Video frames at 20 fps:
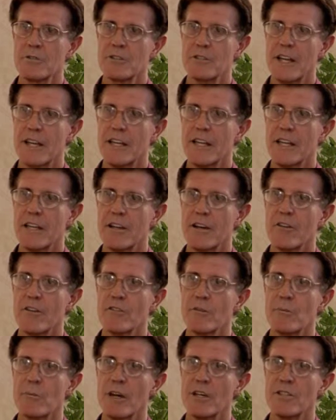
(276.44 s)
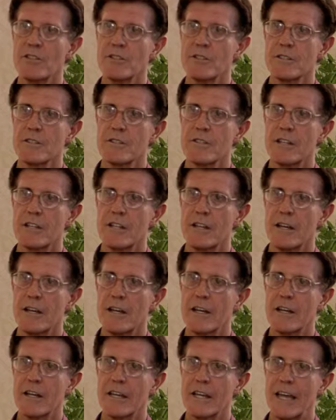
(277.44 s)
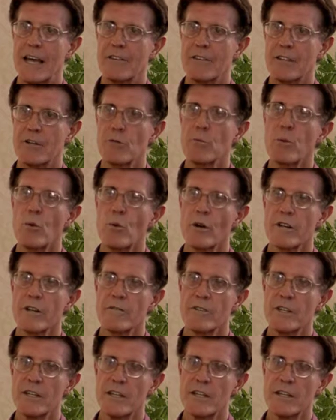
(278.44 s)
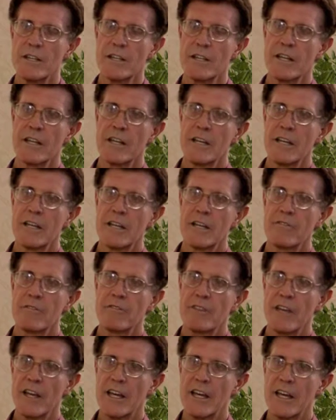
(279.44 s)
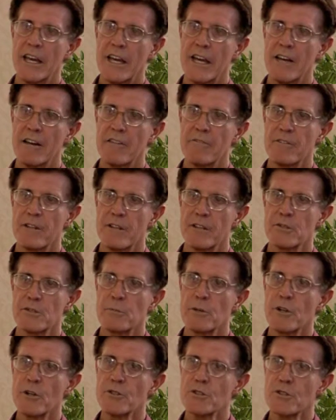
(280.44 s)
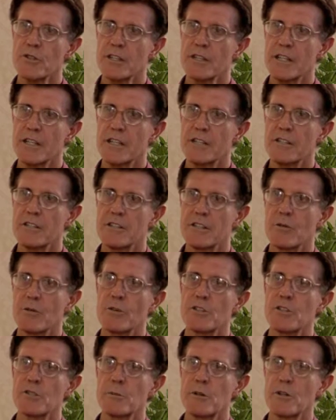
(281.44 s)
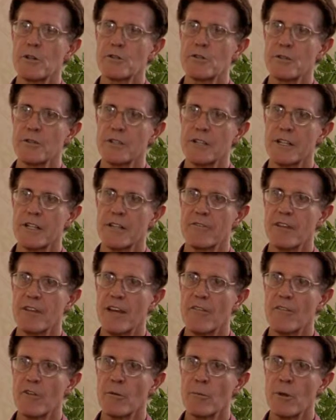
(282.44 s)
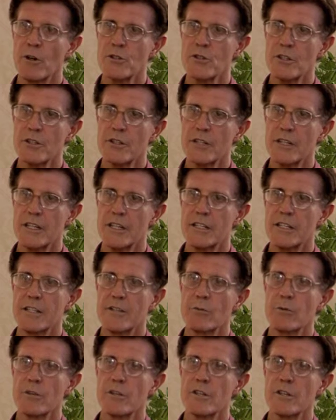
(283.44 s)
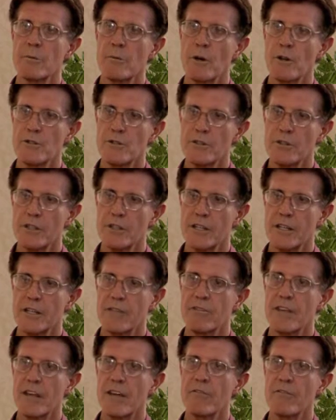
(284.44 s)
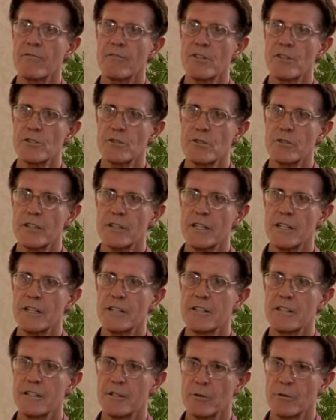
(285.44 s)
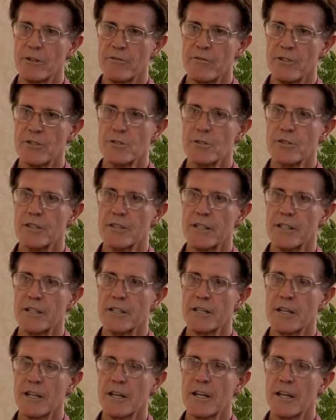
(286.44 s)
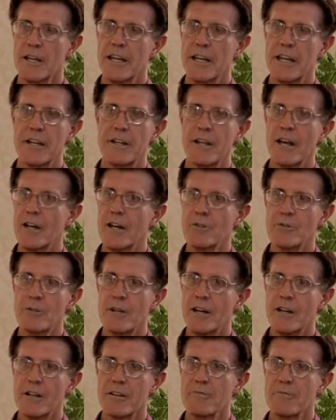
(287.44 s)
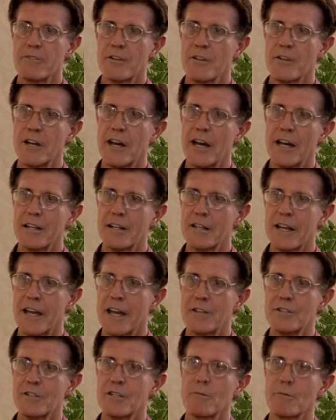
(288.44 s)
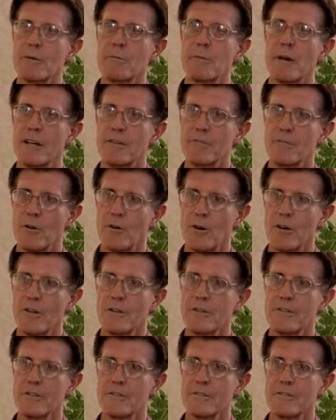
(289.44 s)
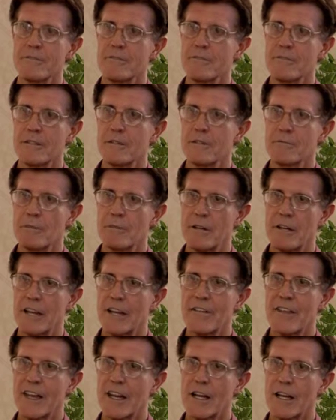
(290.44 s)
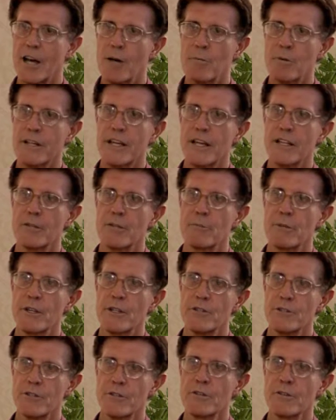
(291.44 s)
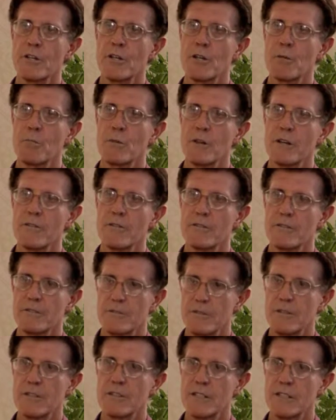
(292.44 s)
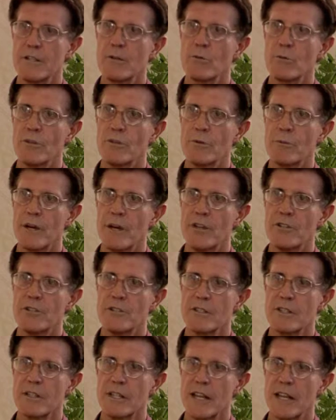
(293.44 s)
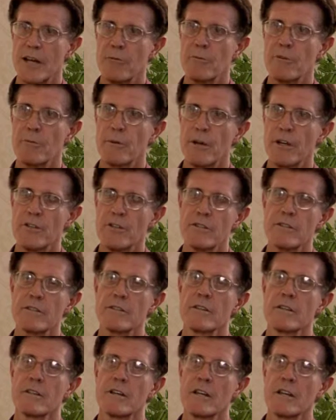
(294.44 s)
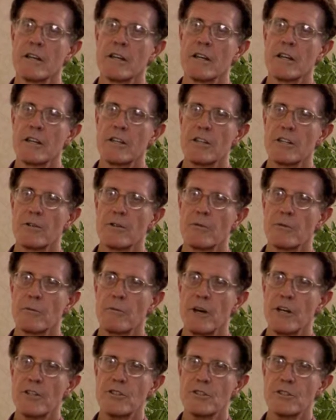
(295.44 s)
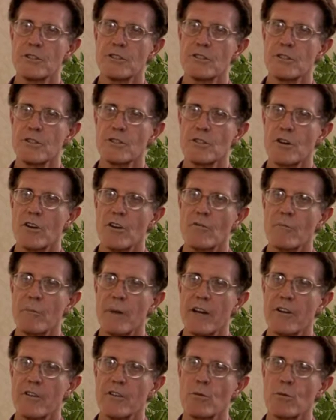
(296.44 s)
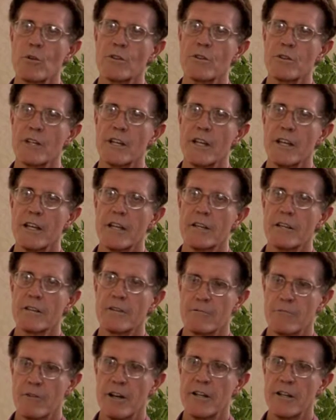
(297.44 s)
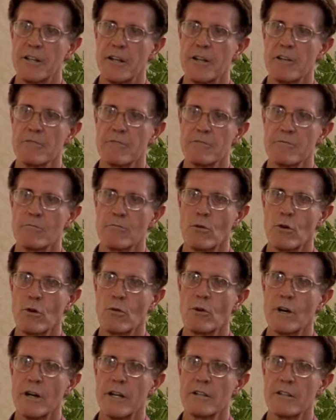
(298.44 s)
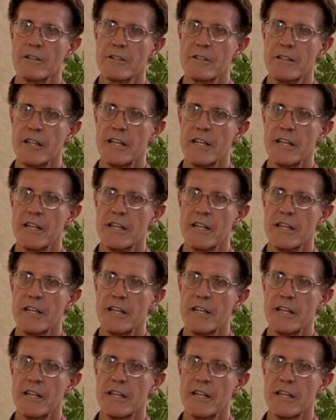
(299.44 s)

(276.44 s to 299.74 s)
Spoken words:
Taking care of the patient at their point of need. If they have a spiritual need, deal with the spiritual need. If they have an emotional need, deal with the emotional need. If they have a physical need, deal with the physical need. And not try to figure out how it's going to be paid for and let that complicate the picture, but deal with the patient and help the patient. The patients deserve better than what they're getting right now worldwide.